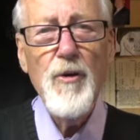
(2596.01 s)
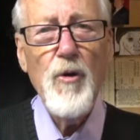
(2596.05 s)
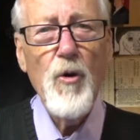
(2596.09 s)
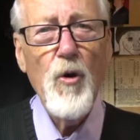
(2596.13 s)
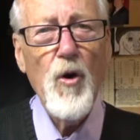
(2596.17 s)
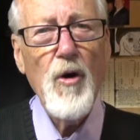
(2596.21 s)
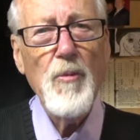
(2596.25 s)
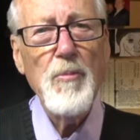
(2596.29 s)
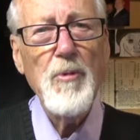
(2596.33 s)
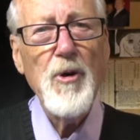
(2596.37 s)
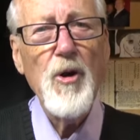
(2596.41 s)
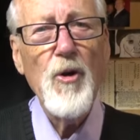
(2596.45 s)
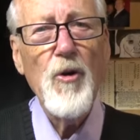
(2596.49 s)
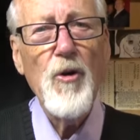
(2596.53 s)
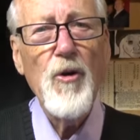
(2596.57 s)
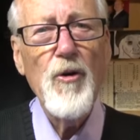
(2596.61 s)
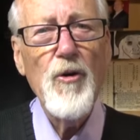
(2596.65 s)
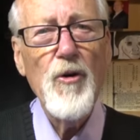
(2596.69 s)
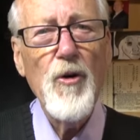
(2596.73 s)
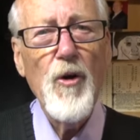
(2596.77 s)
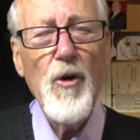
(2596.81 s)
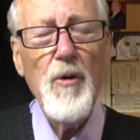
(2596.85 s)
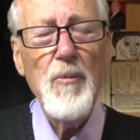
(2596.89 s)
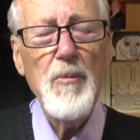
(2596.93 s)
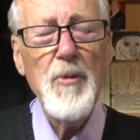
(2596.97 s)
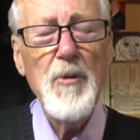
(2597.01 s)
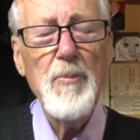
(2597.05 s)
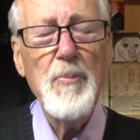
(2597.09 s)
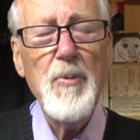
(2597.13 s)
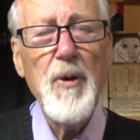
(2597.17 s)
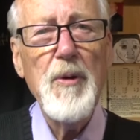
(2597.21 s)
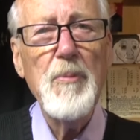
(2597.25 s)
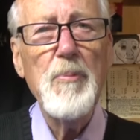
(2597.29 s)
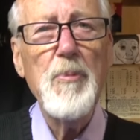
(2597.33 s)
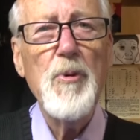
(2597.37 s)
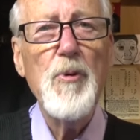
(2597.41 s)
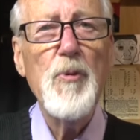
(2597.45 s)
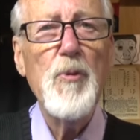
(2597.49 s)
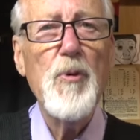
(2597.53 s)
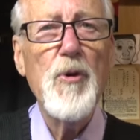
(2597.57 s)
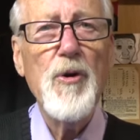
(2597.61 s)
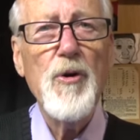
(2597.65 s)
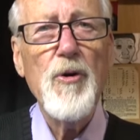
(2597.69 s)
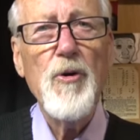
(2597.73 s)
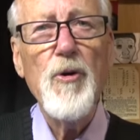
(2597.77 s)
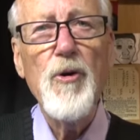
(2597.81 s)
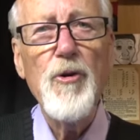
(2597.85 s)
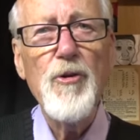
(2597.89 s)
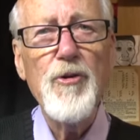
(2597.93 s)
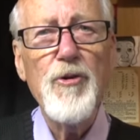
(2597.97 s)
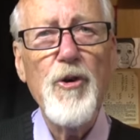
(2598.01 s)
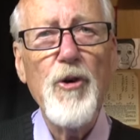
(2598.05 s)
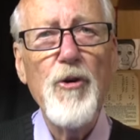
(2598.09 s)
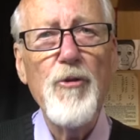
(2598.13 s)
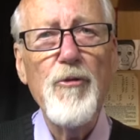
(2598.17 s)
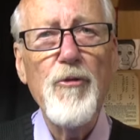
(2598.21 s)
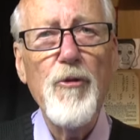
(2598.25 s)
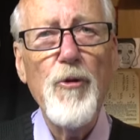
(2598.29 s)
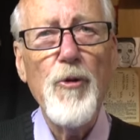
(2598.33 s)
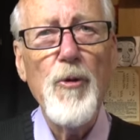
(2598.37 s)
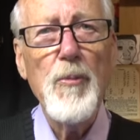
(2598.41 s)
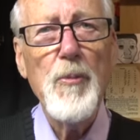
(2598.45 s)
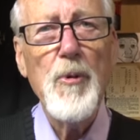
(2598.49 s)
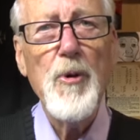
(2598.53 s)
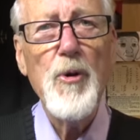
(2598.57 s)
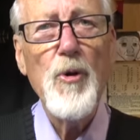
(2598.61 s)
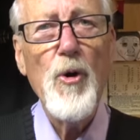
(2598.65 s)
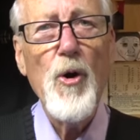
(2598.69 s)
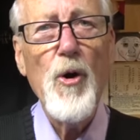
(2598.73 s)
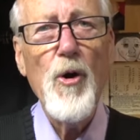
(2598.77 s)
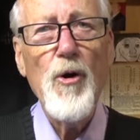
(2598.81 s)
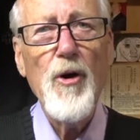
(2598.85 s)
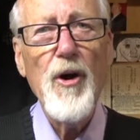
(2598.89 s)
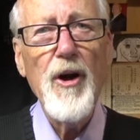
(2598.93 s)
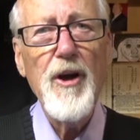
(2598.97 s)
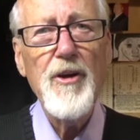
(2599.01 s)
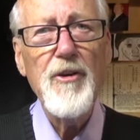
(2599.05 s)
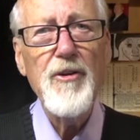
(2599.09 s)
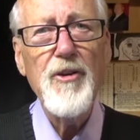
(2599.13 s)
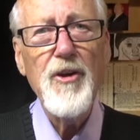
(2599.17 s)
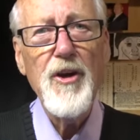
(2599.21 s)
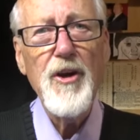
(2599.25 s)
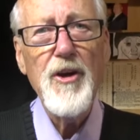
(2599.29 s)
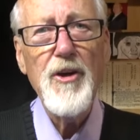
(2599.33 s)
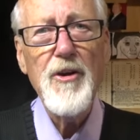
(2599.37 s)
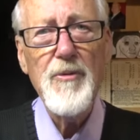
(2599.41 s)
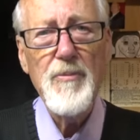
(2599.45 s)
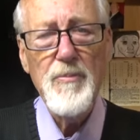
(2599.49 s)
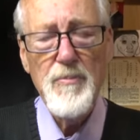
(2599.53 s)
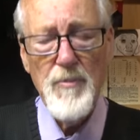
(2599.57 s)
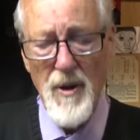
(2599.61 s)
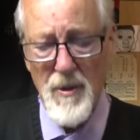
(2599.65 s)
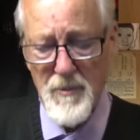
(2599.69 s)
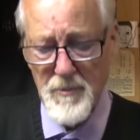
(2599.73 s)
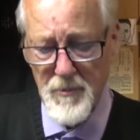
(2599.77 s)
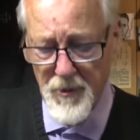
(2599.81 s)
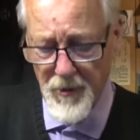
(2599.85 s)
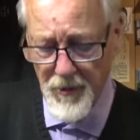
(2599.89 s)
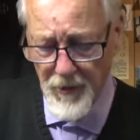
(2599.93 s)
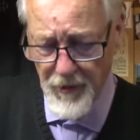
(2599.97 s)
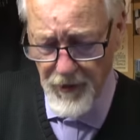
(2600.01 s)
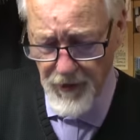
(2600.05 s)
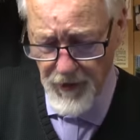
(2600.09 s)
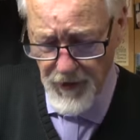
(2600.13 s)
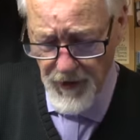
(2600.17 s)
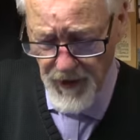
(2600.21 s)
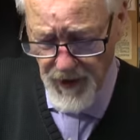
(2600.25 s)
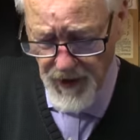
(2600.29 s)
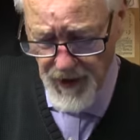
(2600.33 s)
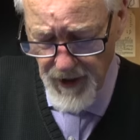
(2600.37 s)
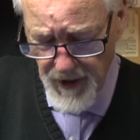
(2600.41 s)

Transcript: army army people were also former R A D members,